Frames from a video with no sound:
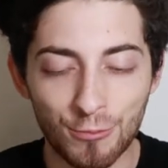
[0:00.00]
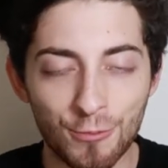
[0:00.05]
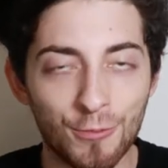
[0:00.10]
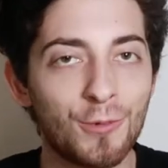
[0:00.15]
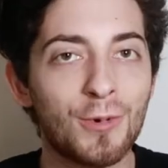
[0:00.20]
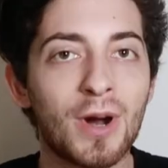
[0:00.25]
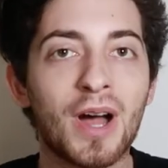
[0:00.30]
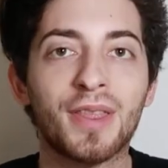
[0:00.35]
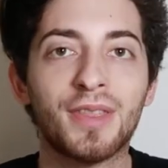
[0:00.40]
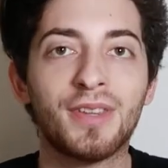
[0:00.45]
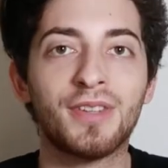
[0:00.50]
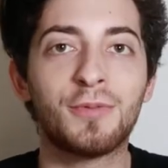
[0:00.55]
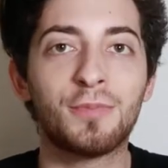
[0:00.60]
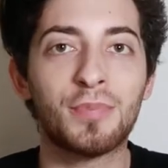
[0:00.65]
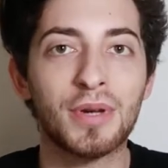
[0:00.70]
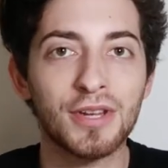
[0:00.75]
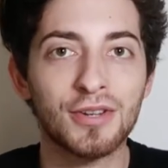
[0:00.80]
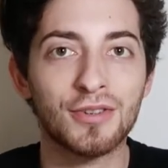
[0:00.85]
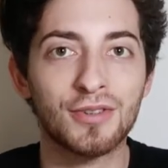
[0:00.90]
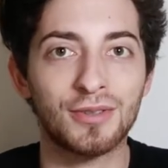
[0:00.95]
rather
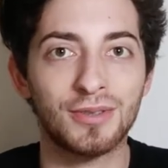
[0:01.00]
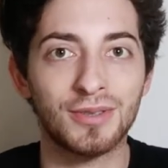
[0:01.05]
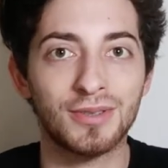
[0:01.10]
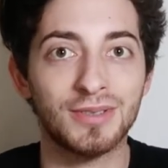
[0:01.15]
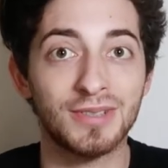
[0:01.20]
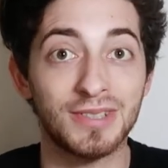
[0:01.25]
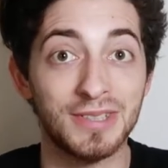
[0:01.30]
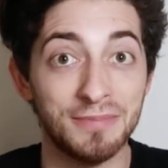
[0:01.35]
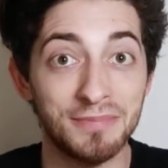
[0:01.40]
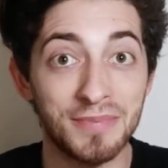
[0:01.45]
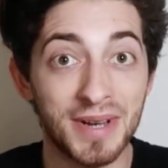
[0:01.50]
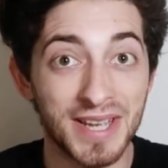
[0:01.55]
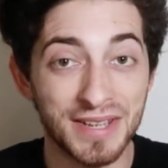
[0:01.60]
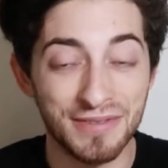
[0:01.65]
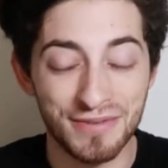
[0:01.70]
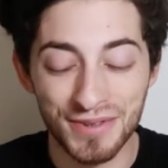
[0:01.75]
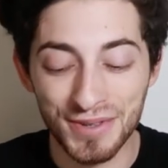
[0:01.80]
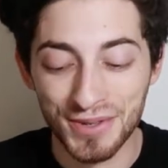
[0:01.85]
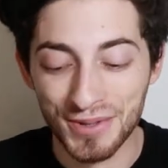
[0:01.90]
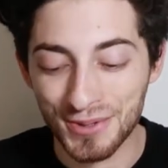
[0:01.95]
special in my
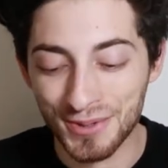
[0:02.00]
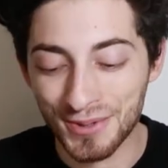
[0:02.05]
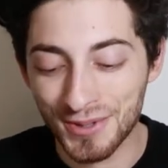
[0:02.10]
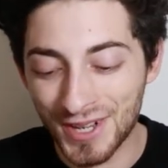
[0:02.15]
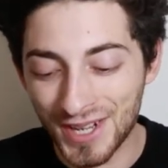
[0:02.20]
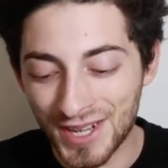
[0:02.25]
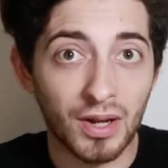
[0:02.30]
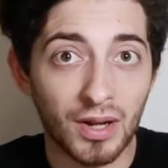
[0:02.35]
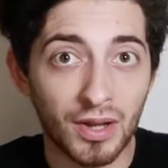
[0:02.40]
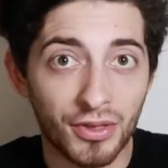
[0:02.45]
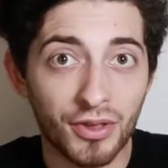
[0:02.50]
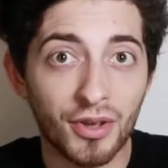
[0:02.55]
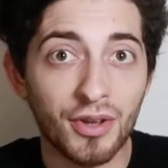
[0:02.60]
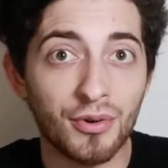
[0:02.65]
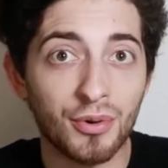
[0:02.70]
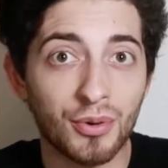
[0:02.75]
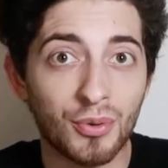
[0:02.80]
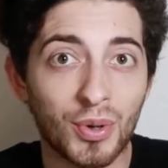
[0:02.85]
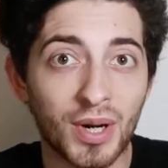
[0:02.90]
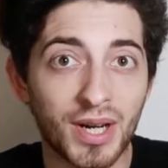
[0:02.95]
view, I thought it
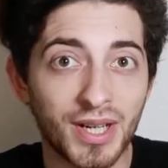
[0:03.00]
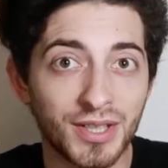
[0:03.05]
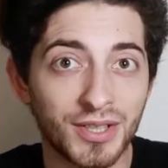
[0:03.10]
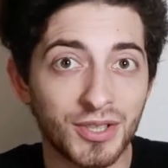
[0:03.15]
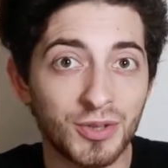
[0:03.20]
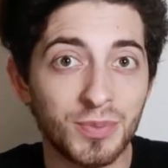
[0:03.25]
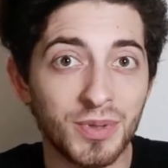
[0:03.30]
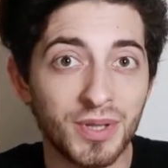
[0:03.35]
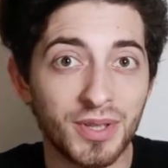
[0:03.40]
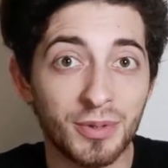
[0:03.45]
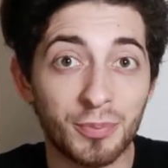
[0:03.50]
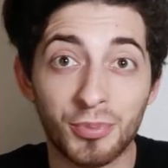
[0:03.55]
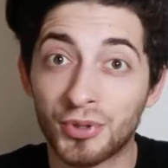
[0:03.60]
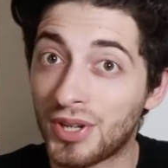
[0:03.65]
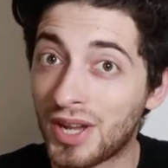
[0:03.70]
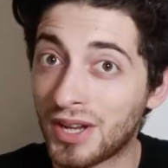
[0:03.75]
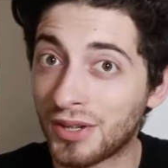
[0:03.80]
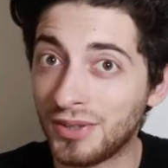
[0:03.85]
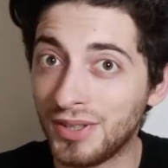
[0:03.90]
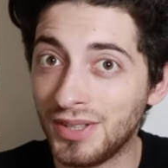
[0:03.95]
required to be the
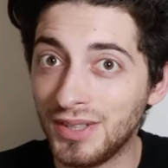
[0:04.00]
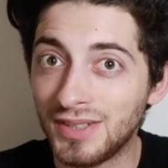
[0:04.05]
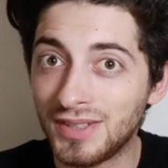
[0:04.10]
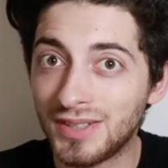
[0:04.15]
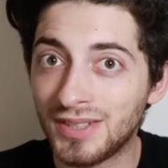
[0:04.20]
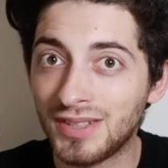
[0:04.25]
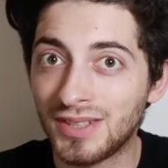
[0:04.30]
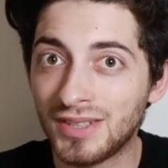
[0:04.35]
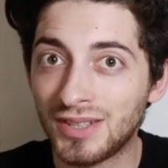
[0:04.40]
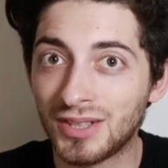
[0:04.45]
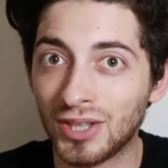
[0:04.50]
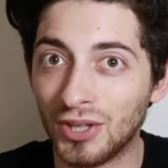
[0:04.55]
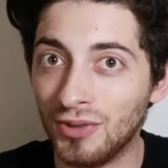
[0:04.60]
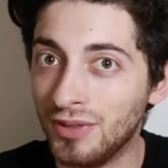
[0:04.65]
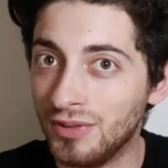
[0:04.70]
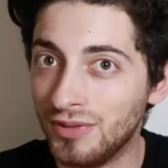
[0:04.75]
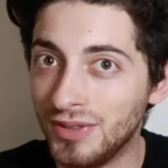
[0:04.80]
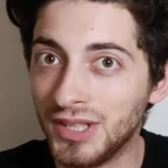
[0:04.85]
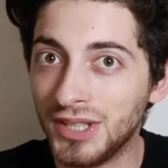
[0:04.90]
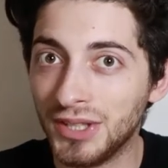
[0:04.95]
protagonist of
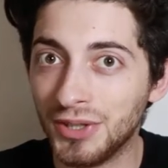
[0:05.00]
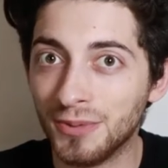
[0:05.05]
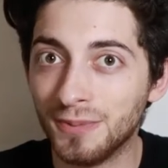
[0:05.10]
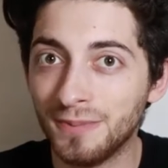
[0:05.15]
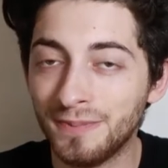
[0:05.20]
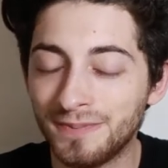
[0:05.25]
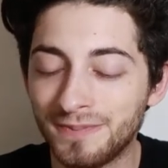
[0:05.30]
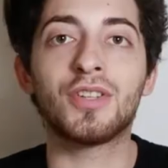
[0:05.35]
a video.